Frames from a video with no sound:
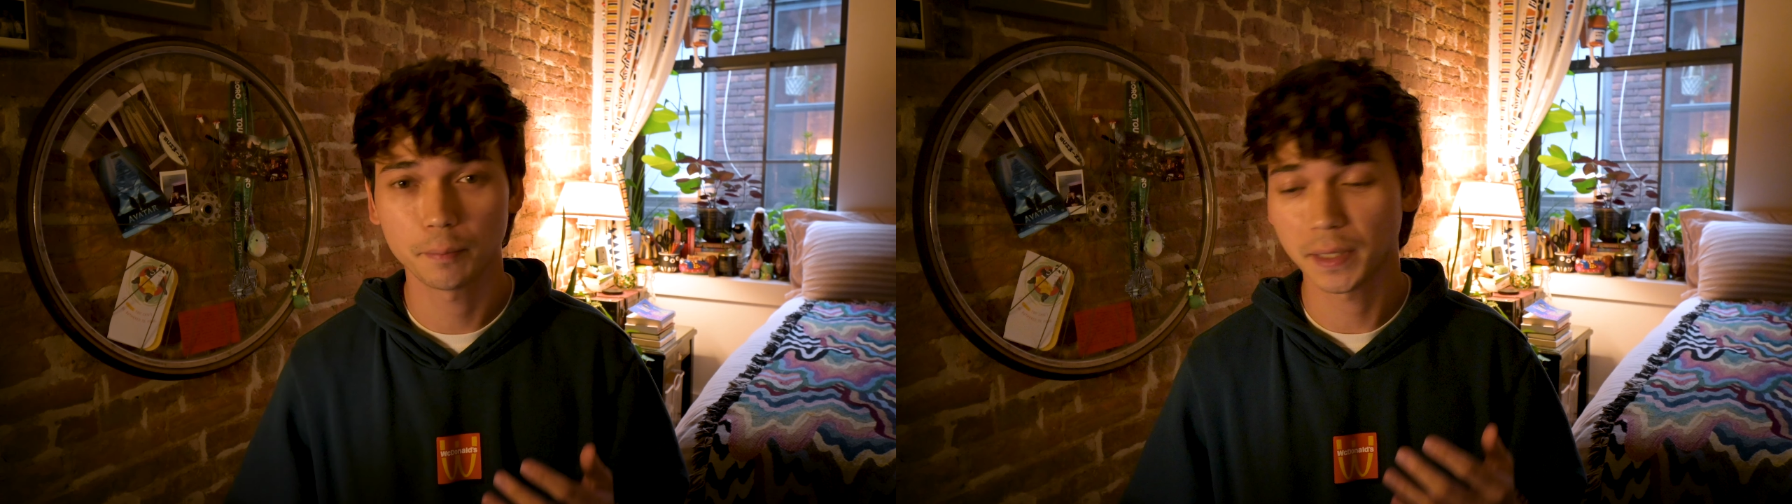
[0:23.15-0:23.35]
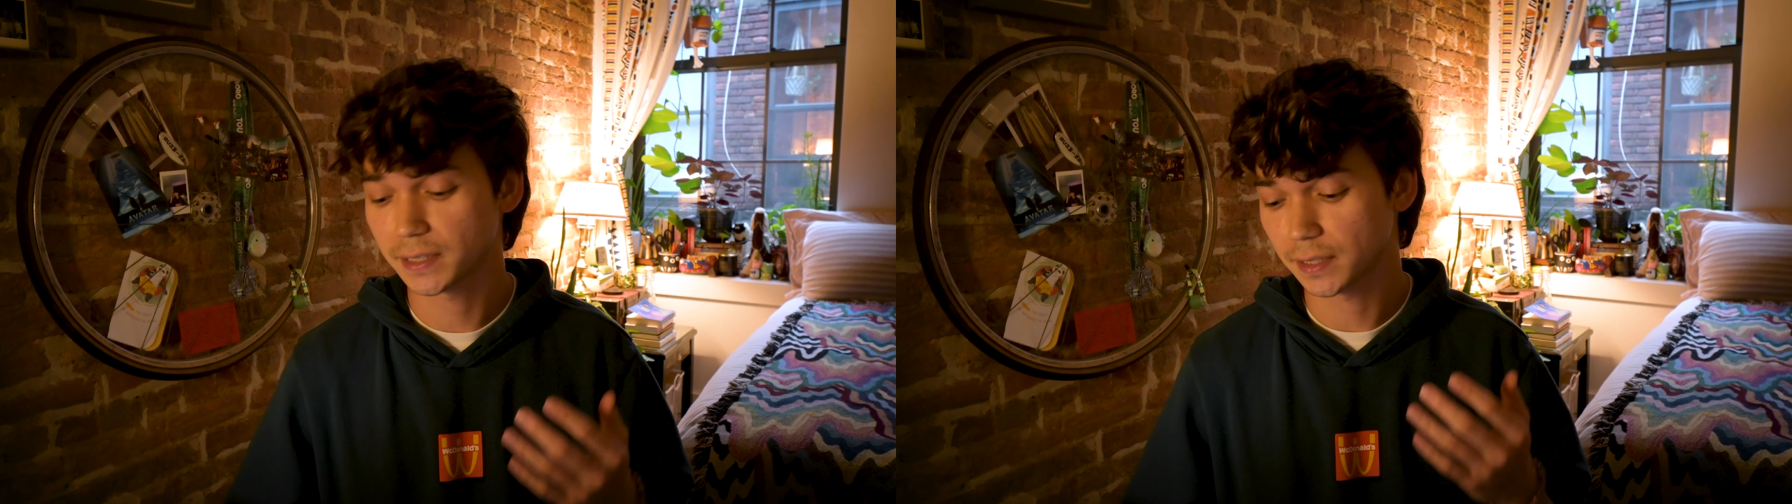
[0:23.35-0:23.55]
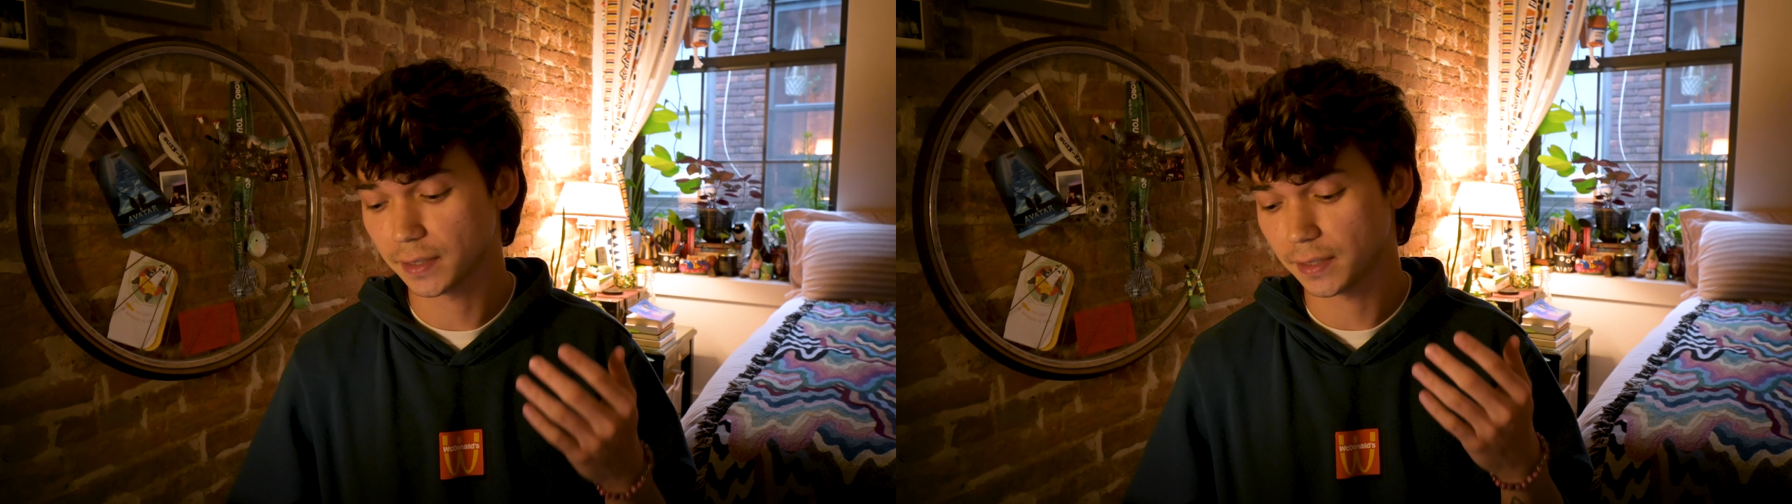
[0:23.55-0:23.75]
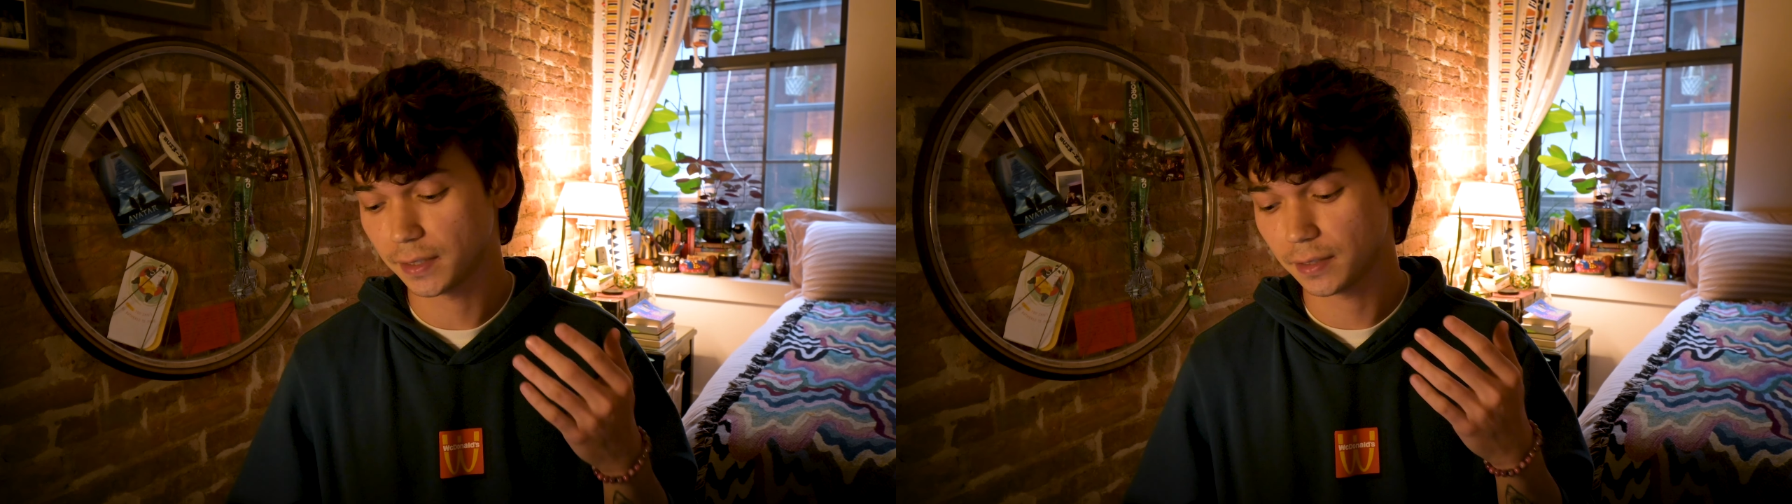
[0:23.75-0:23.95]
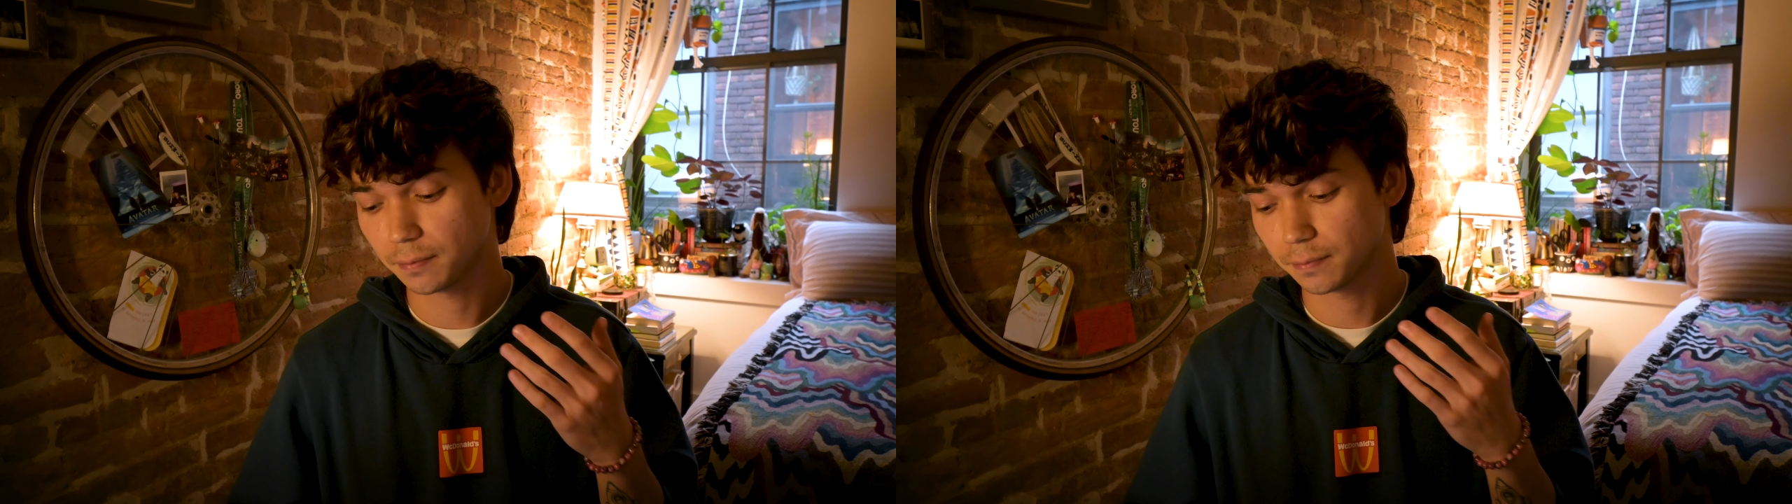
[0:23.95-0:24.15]

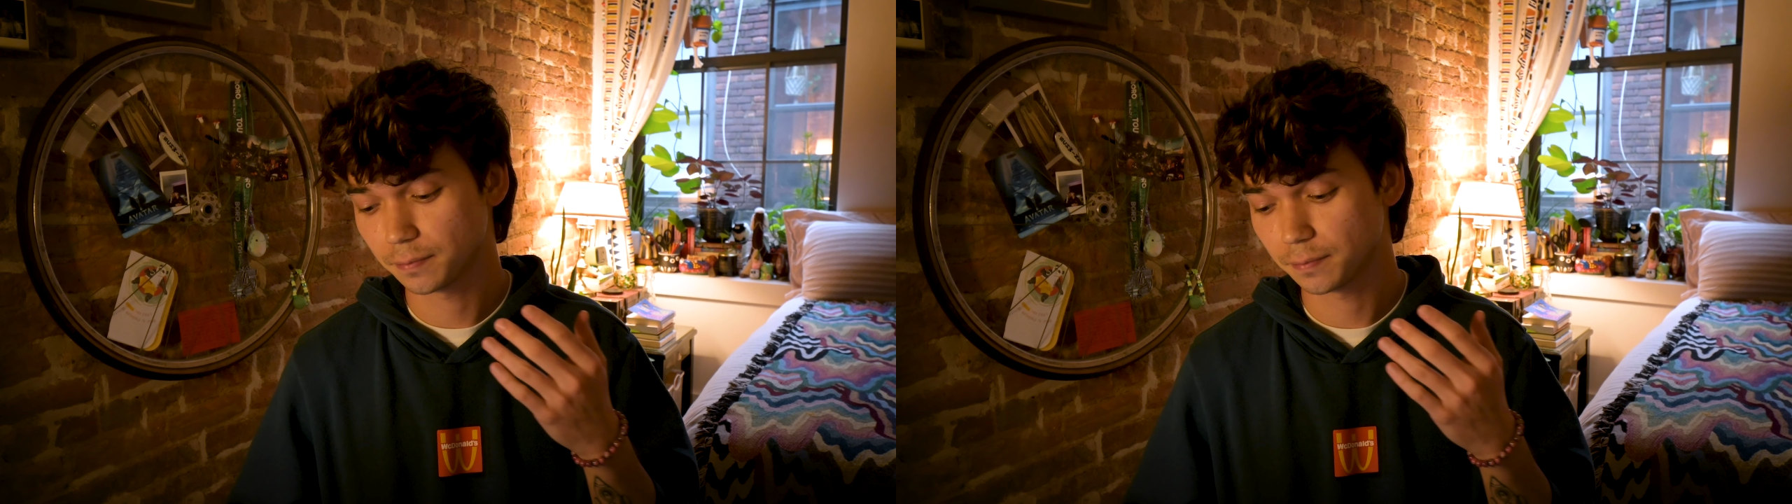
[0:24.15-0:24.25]
basically